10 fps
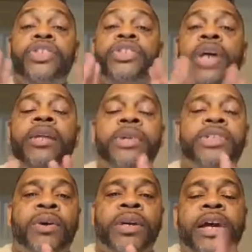jo let me
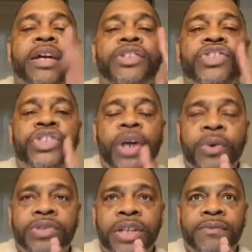show you.
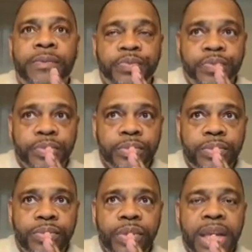Joseph
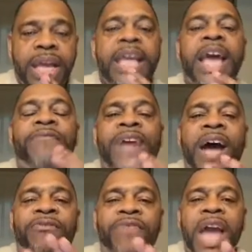he had
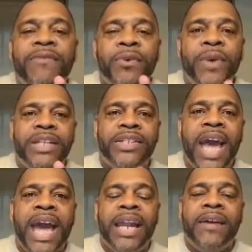found favor with his
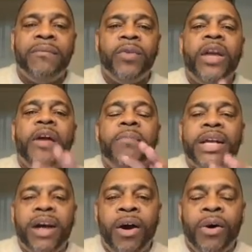daddy
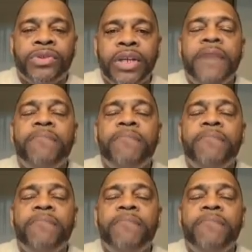because